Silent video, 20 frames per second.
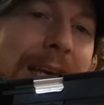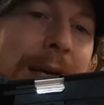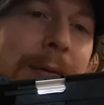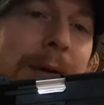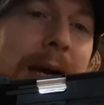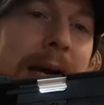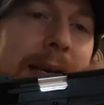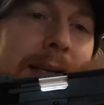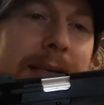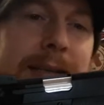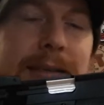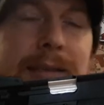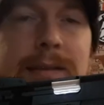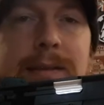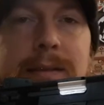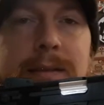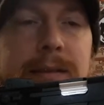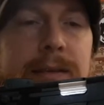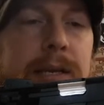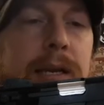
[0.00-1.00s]
US
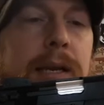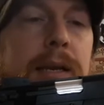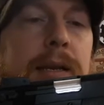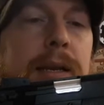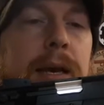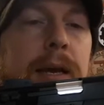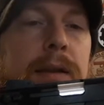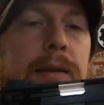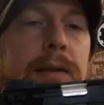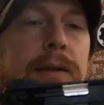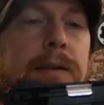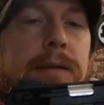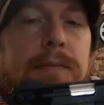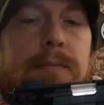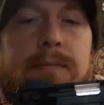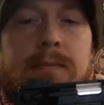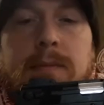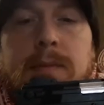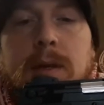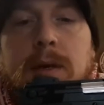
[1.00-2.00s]
second hand
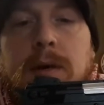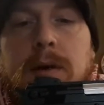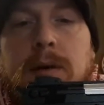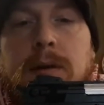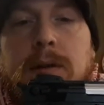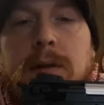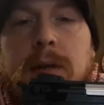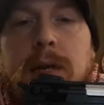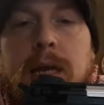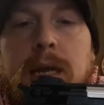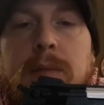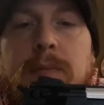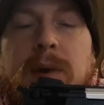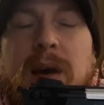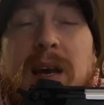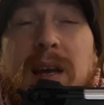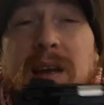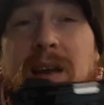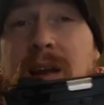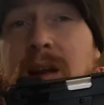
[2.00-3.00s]
on
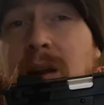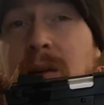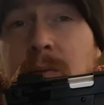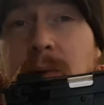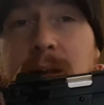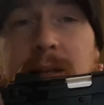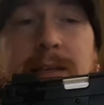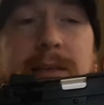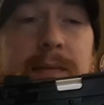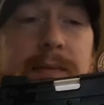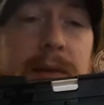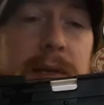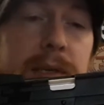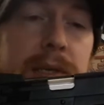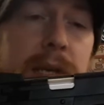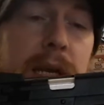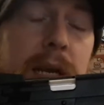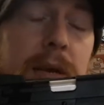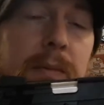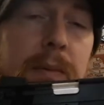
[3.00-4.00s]
eBay, relatively
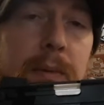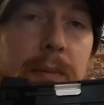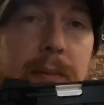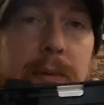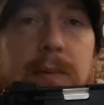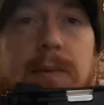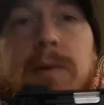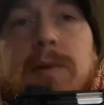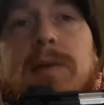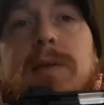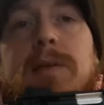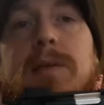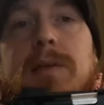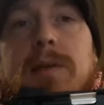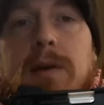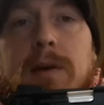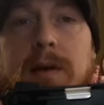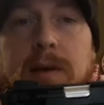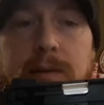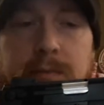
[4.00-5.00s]
cheap, but once you
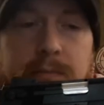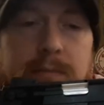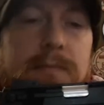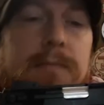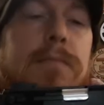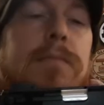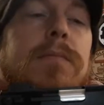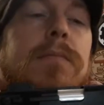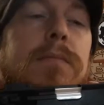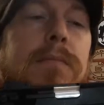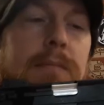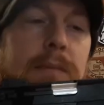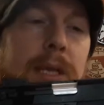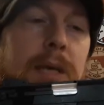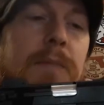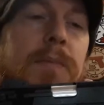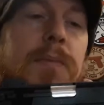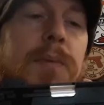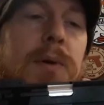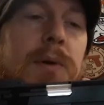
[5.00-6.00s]
start
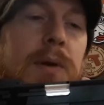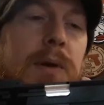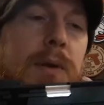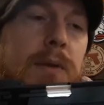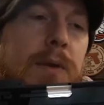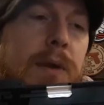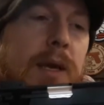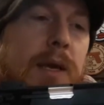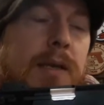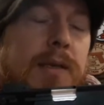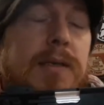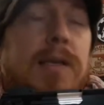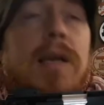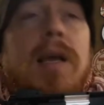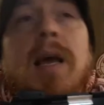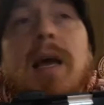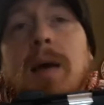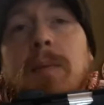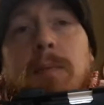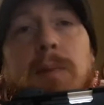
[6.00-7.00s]
importing things,
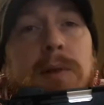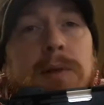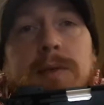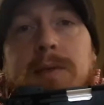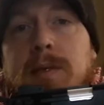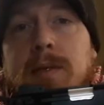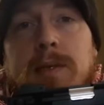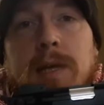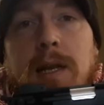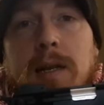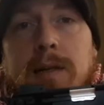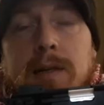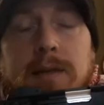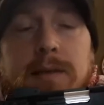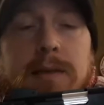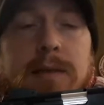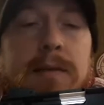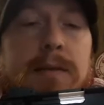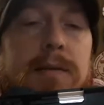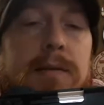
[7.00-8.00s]
plus the seller
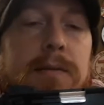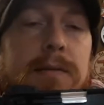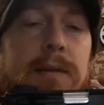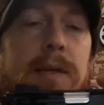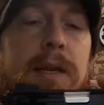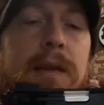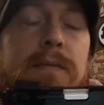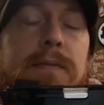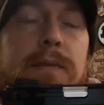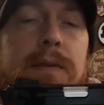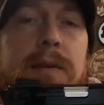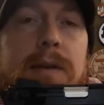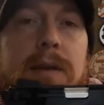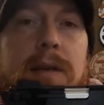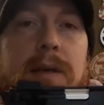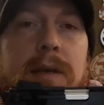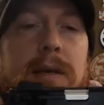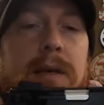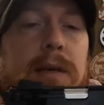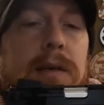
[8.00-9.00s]
doesn't even
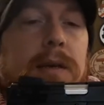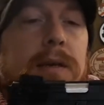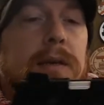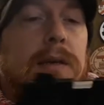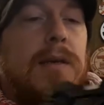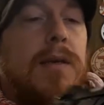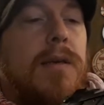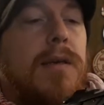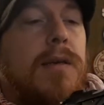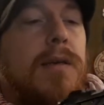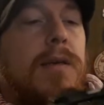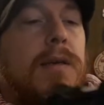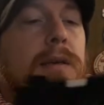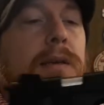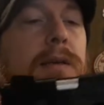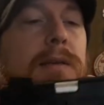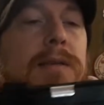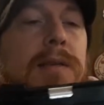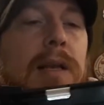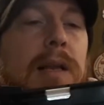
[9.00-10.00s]

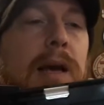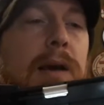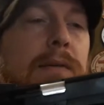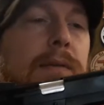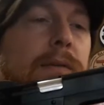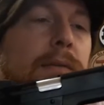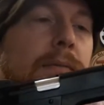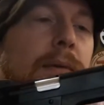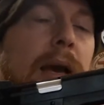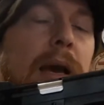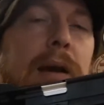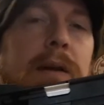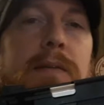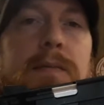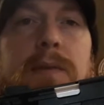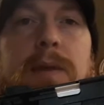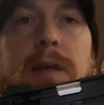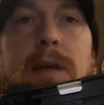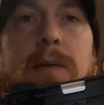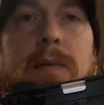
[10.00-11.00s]
sell out of
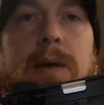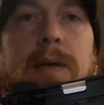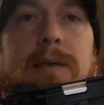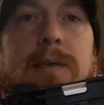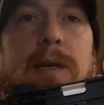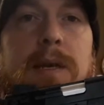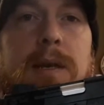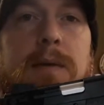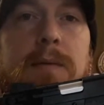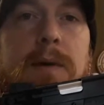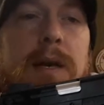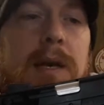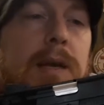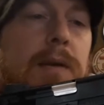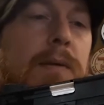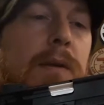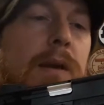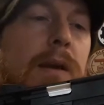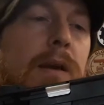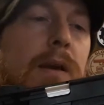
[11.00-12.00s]
the US
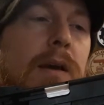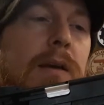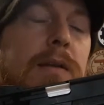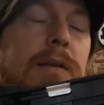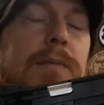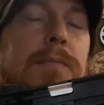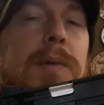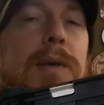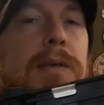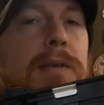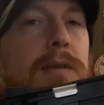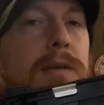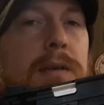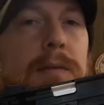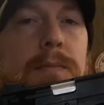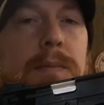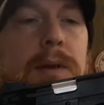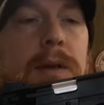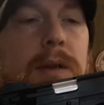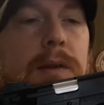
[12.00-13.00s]
anyway. I did message
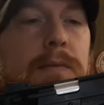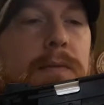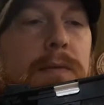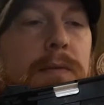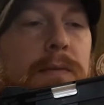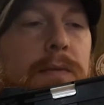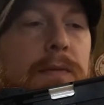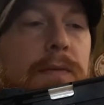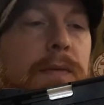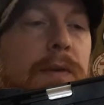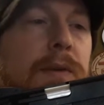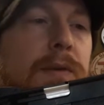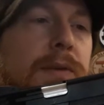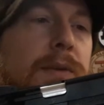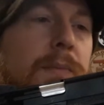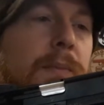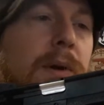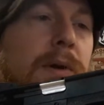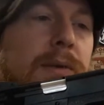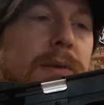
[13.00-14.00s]
him and he refused to
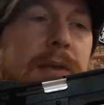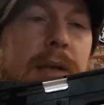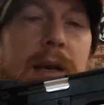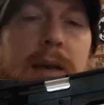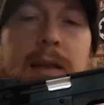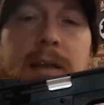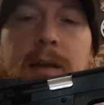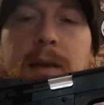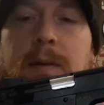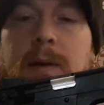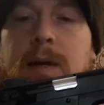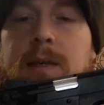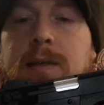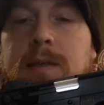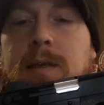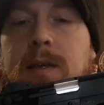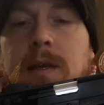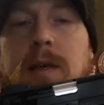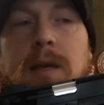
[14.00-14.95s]
post out of the US.